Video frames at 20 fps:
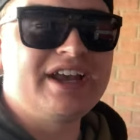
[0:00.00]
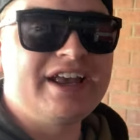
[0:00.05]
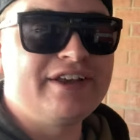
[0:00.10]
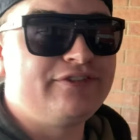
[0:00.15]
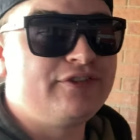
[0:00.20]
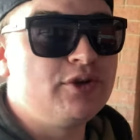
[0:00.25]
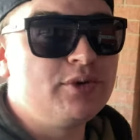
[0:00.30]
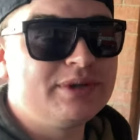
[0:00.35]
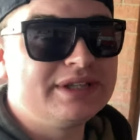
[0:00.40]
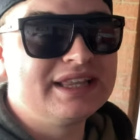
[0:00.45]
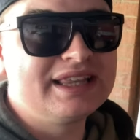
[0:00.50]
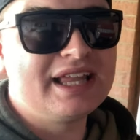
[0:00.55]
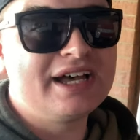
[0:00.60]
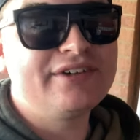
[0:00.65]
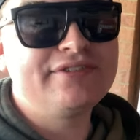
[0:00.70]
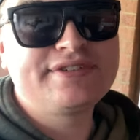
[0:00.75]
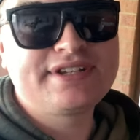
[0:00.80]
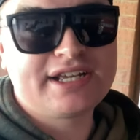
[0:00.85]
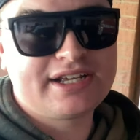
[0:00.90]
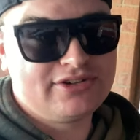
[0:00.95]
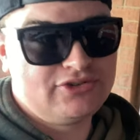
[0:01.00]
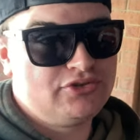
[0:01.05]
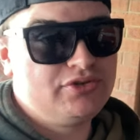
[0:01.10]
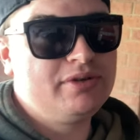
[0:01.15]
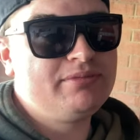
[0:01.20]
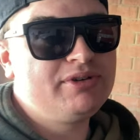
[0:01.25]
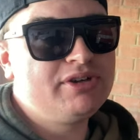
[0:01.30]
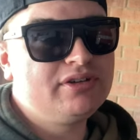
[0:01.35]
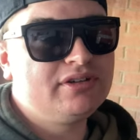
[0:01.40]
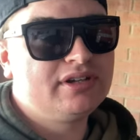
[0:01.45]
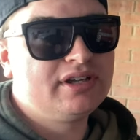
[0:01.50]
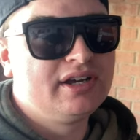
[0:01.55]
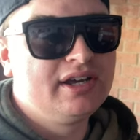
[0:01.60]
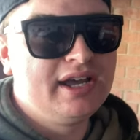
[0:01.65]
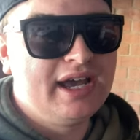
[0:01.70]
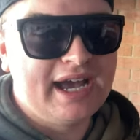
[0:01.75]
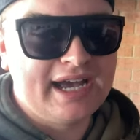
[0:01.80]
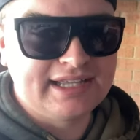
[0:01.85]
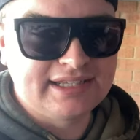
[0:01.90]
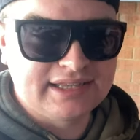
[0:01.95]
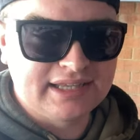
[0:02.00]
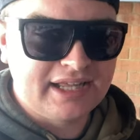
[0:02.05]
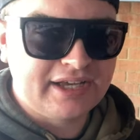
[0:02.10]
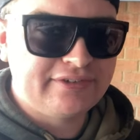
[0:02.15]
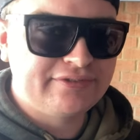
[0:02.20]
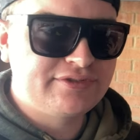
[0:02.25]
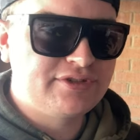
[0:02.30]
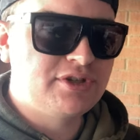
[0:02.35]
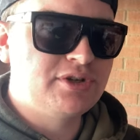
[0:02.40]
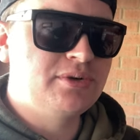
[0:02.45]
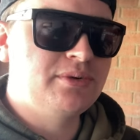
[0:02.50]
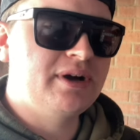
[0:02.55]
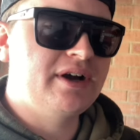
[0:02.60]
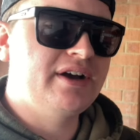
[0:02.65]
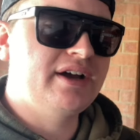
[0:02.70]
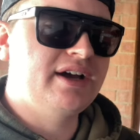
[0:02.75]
if you would love to contribute and love to